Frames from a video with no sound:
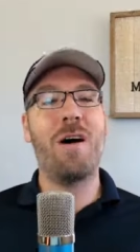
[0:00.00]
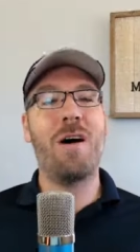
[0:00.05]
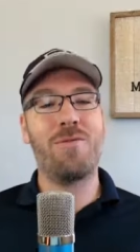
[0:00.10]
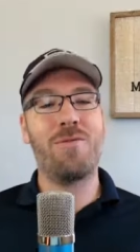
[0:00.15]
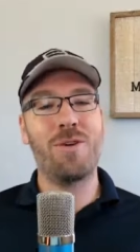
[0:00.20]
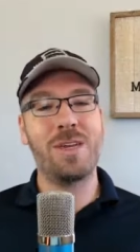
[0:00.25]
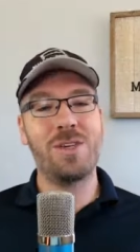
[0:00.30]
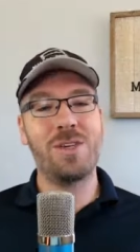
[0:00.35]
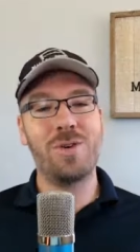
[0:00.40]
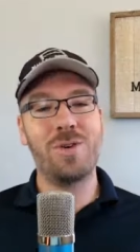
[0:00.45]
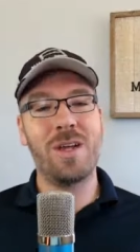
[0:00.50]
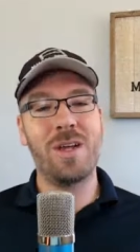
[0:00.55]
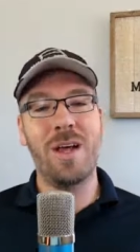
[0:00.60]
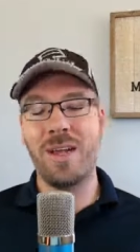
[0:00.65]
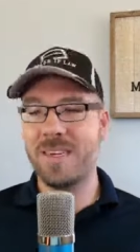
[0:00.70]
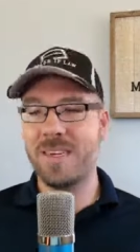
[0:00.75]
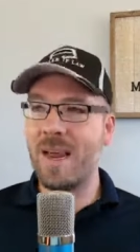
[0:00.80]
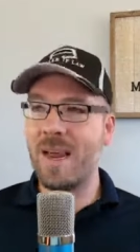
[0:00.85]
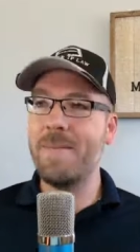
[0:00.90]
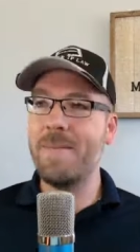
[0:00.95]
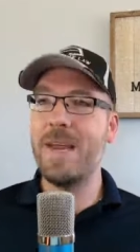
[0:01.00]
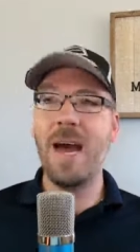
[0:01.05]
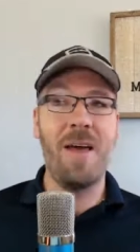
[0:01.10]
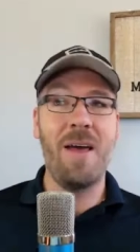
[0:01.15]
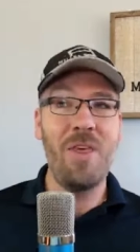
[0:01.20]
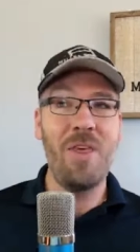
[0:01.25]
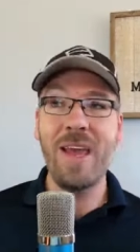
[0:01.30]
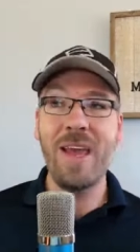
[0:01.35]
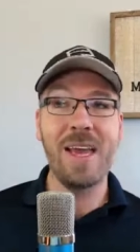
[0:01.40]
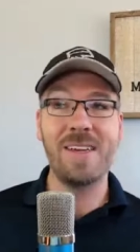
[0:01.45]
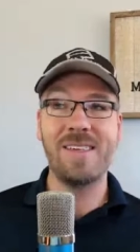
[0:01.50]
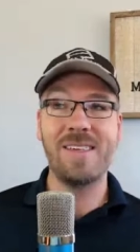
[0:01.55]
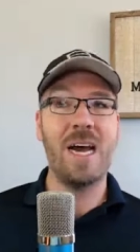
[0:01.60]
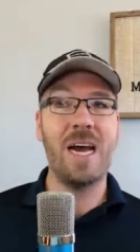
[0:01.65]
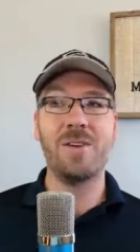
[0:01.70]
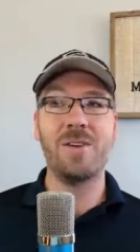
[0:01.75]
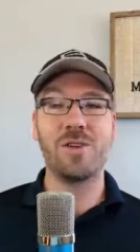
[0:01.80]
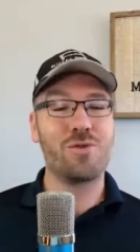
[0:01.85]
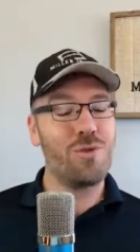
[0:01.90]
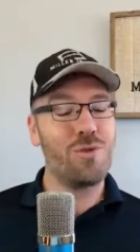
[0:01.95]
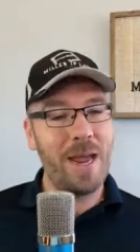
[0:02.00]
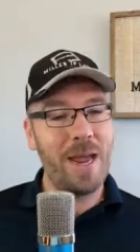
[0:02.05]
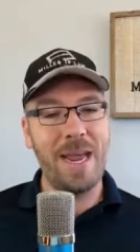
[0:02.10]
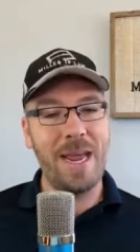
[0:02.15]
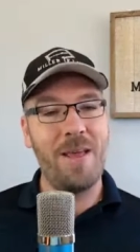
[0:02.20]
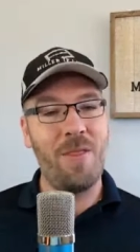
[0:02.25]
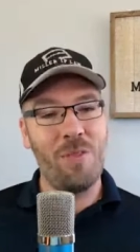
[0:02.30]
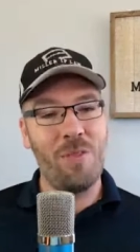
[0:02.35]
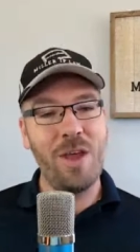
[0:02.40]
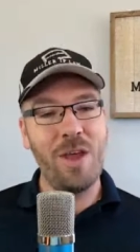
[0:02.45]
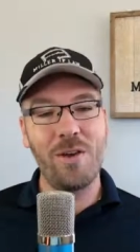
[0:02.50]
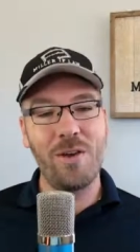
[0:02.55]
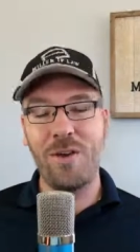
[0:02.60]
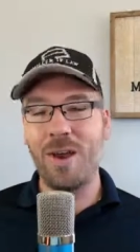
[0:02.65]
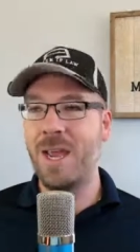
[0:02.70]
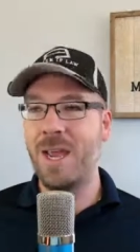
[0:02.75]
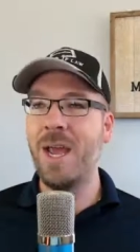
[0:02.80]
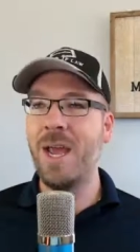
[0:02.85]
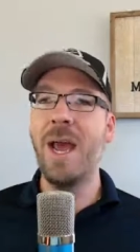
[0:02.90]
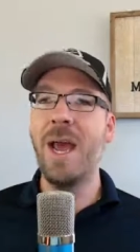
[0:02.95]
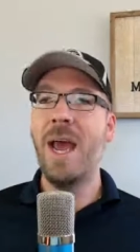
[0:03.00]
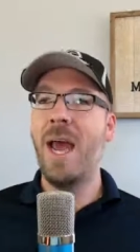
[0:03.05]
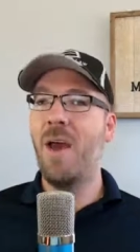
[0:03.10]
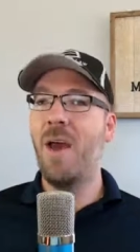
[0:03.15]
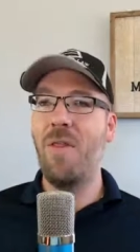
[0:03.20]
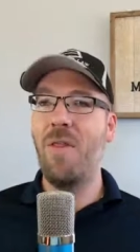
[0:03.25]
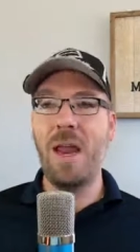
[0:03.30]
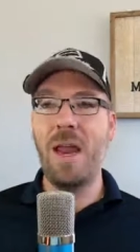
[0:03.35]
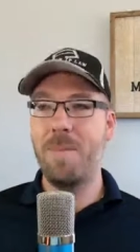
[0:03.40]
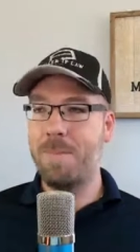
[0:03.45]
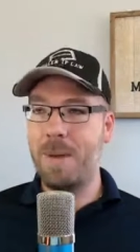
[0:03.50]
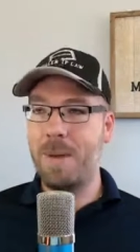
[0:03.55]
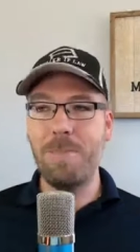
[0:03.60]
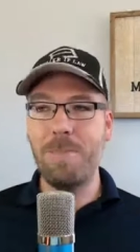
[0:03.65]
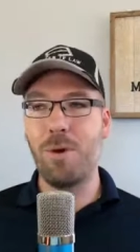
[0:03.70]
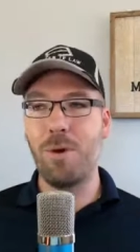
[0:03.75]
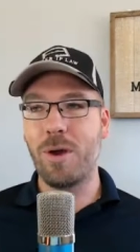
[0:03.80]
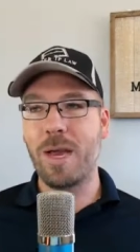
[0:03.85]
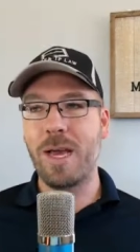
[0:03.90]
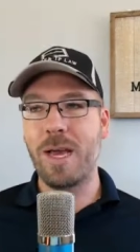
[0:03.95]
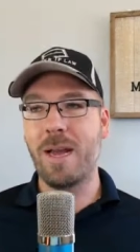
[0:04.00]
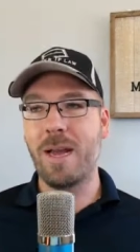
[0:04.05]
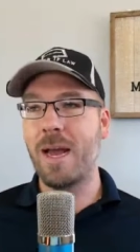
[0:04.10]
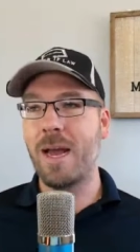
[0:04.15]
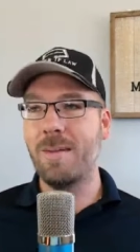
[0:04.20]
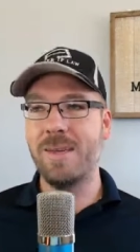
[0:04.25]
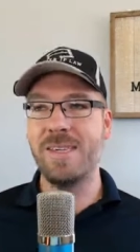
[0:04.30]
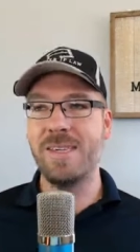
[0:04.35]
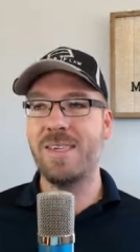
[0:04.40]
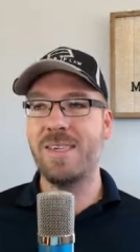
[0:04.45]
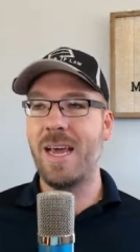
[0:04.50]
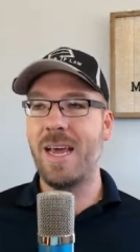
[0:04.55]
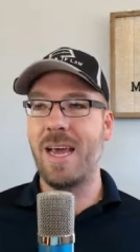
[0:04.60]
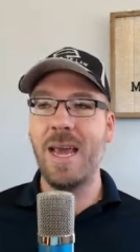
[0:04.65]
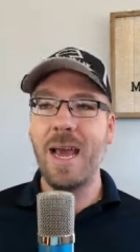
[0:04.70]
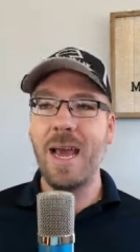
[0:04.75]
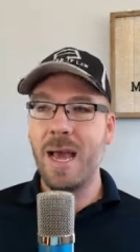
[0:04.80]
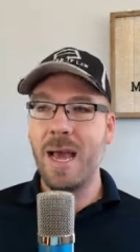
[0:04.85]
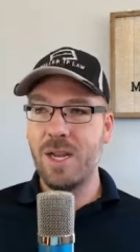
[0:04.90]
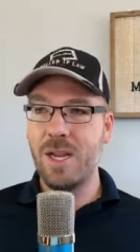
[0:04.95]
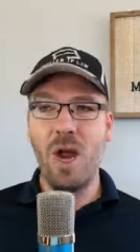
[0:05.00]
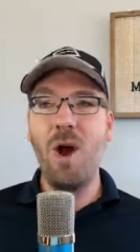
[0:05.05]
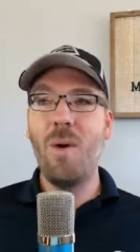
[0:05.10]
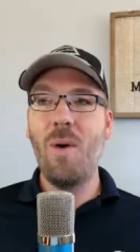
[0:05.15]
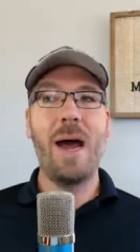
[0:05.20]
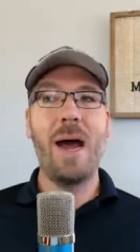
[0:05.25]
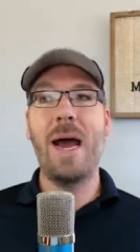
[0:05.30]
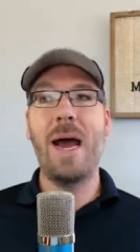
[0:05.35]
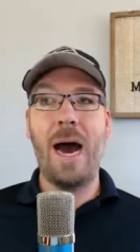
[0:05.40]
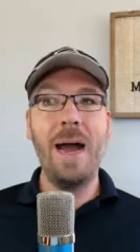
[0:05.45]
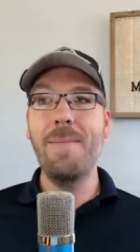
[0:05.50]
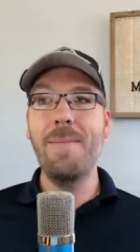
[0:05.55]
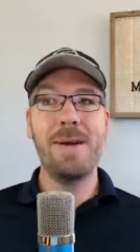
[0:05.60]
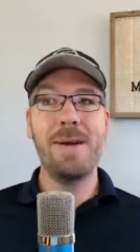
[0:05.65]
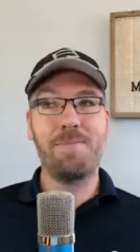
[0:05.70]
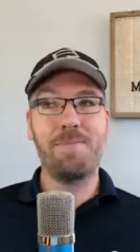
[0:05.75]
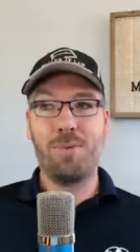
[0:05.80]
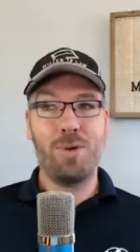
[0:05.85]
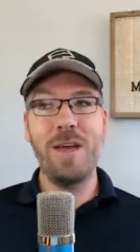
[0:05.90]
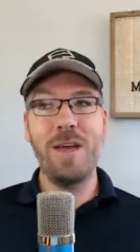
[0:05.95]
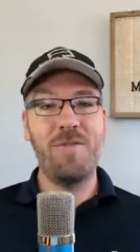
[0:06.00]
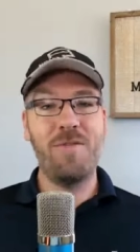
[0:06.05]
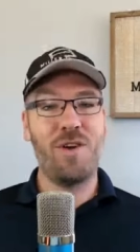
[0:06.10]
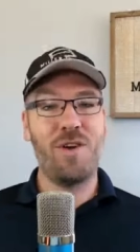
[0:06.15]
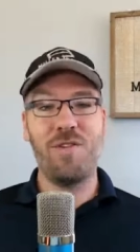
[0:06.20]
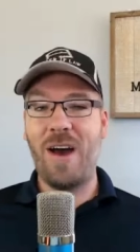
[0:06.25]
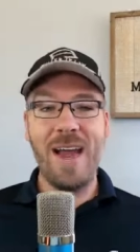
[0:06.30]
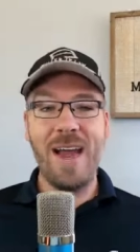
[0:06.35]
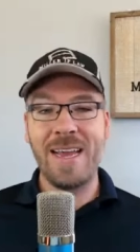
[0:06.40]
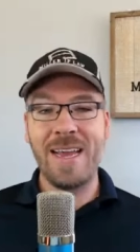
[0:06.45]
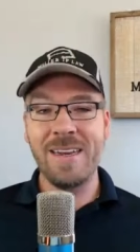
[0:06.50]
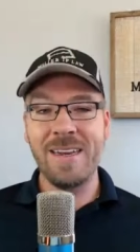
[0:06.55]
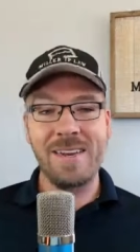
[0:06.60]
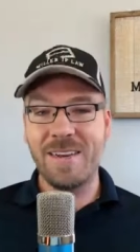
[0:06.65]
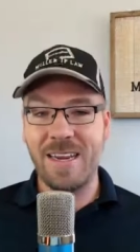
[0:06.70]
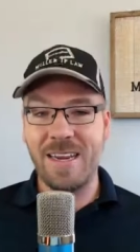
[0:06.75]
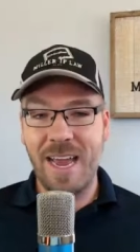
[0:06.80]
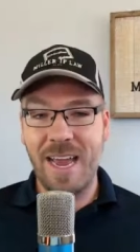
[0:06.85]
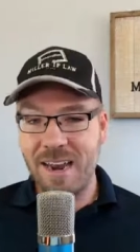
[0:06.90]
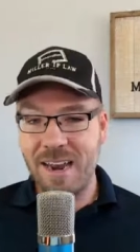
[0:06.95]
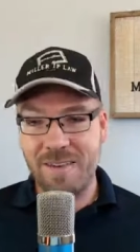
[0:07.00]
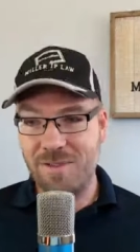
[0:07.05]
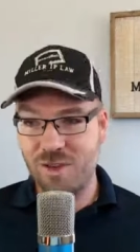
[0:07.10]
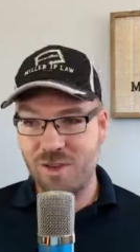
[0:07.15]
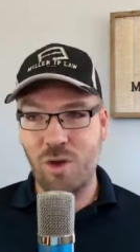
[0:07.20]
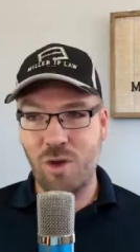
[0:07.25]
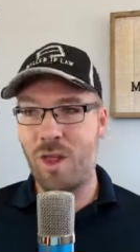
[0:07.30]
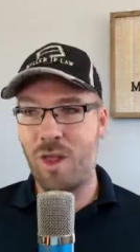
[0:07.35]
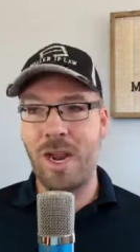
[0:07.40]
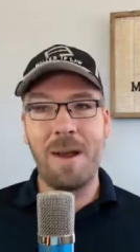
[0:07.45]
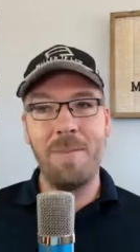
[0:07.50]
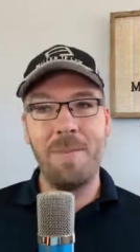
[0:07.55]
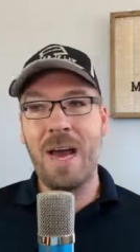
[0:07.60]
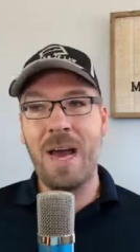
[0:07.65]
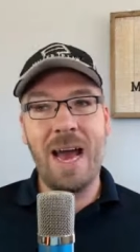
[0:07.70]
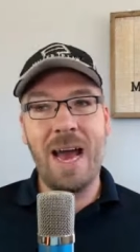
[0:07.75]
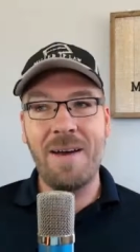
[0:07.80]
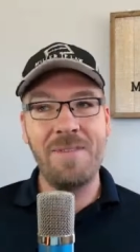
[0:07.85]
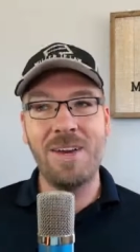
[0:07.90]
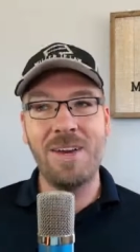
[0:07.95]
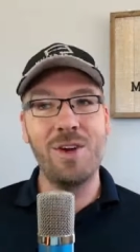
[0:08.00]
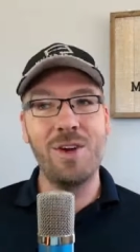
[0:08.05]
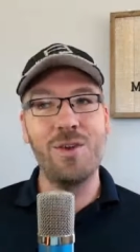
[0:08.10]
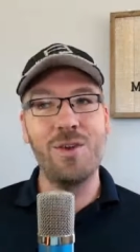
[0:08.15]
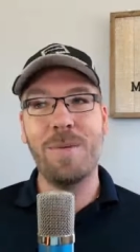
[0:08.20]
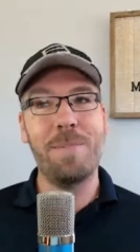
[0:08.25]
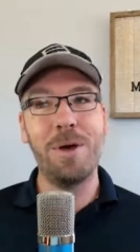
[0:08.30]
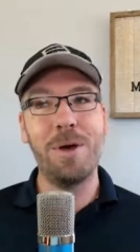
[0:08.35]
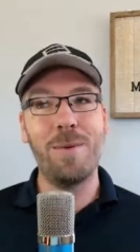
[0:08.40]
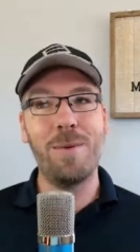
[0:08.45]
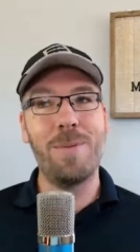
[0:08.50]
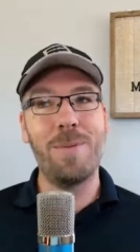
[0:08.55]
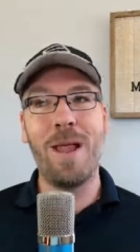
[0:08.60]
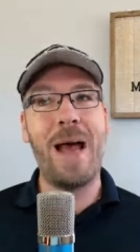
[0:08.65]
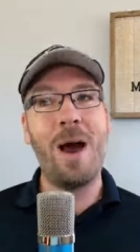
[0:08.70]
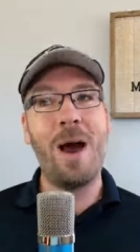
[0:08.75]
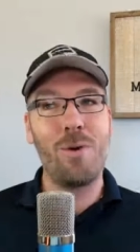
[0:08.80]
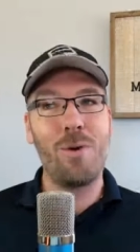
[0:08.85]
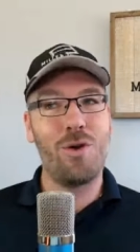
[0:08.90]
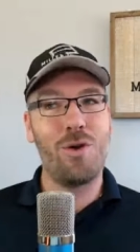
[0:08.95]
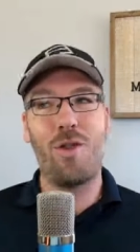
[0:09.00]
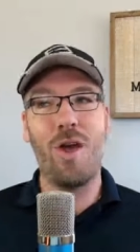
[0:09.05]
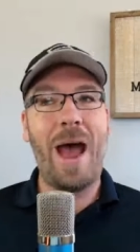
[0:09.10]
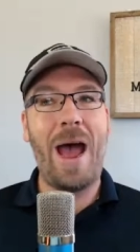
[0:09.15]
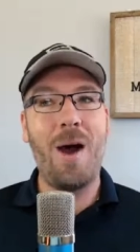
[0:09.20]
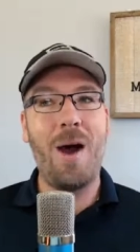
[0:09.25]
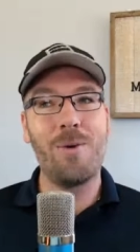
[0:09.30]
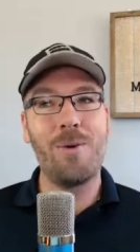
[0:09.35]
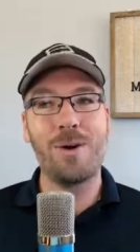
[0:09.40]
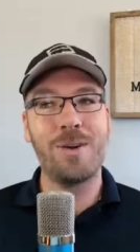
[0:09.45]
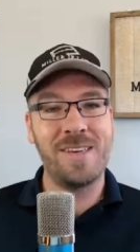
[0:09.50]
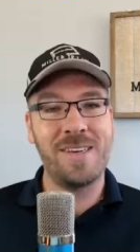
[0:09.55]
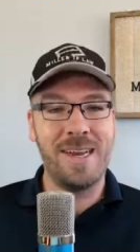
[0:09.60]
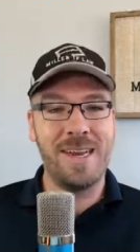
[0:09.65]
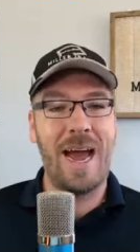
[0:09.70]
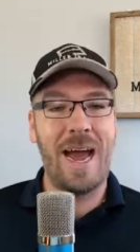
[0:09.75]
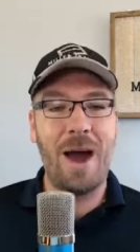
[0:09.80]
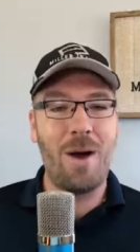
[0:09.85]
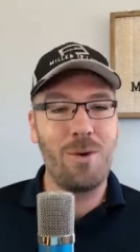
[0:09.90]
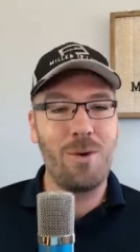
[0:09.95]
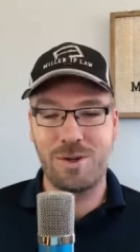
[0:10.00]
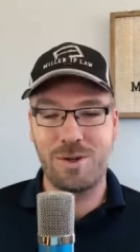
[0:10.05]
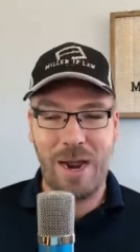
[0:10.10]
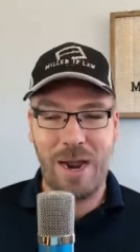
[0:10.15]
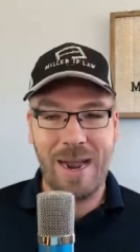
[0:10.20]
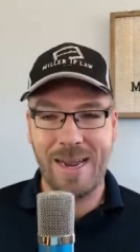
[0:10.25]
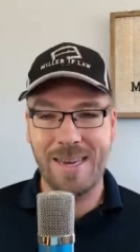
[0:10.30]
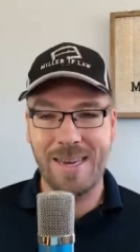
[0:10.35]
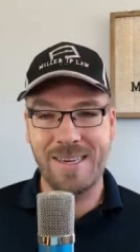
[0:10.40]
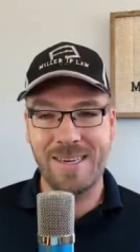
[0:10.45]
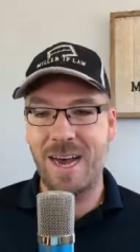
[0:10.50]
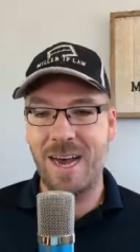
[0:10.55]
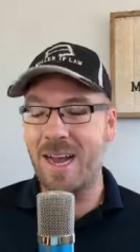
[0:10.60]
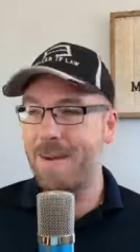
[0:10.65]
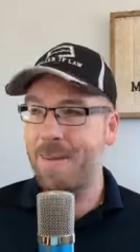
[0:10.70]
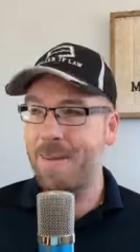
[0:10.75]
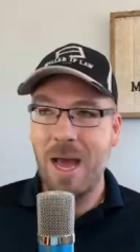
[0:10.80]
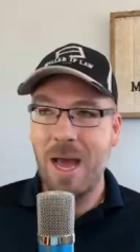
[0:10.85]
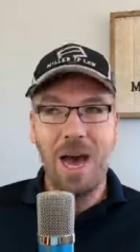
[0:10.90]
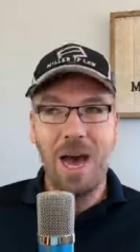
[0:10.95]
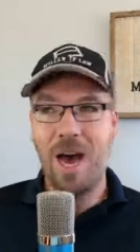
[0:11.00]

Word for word: offering to a client because i mean i think it sounds great in theory and then people are going to come and say no I, am a believer if i can get it so that i'm not having to do the billable hour the hours and hour tracking time